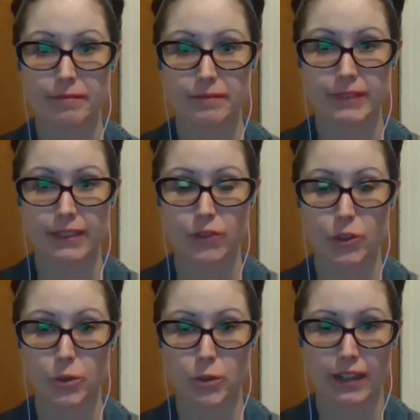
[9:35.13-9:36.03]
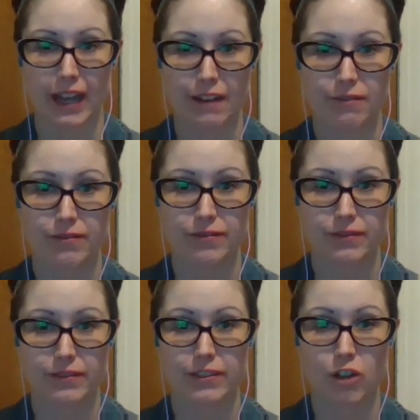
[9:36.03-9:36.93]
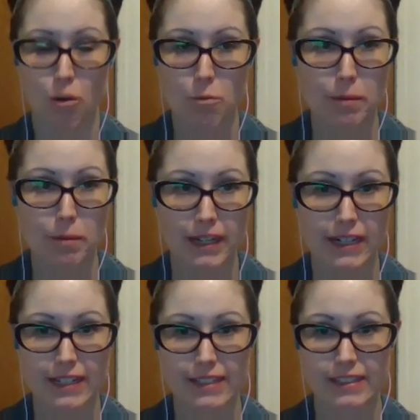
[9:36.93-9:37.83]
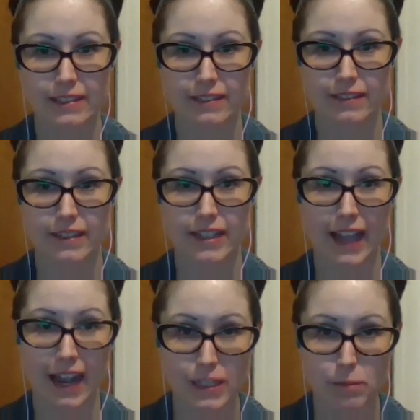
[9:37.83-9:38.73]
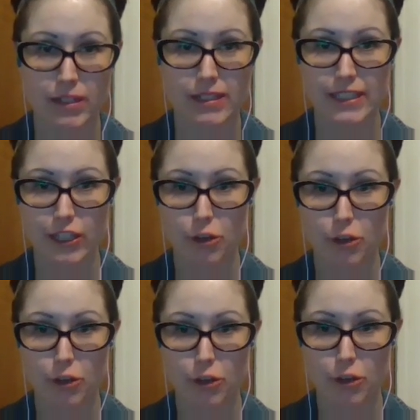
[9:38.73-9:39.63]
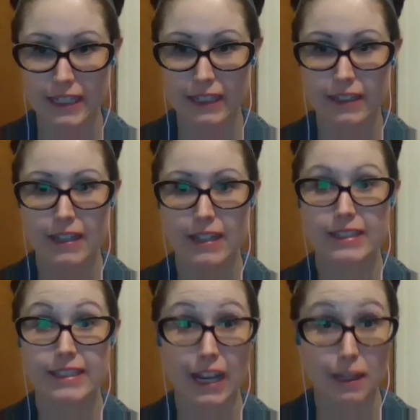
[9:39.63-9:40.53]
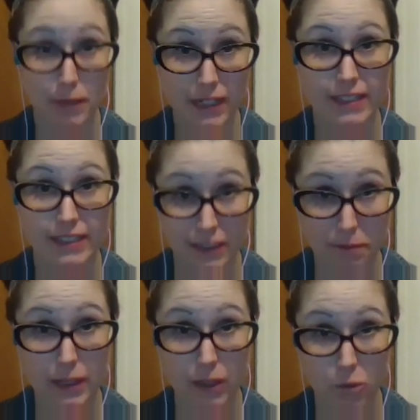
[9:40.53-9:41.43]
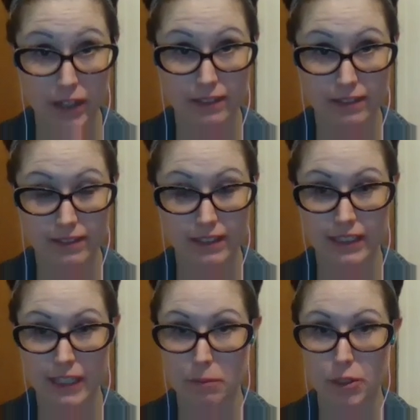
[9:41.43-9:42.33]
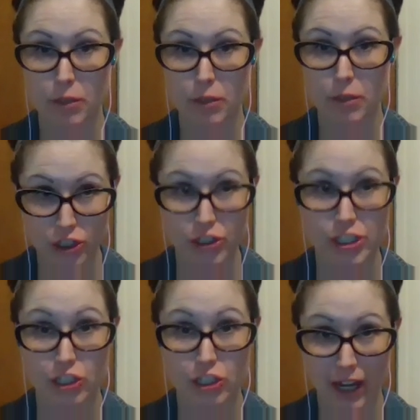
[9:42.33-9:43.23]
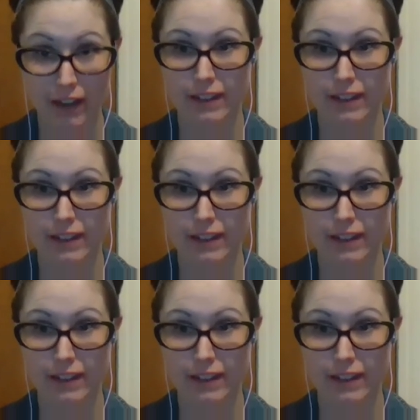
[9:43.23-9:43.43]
if you have comorbidities like asthma, COPD, diabetes is a big one. Keep your blood sugars in check.